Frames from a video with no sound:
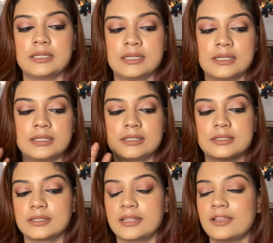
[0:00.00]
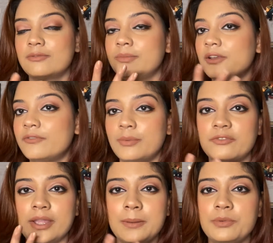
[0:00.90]
It gave me a
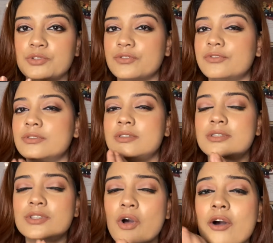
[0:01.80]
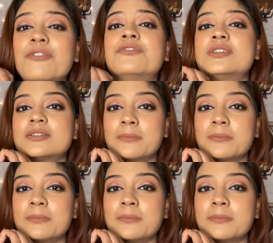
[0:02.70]
very beautiful soft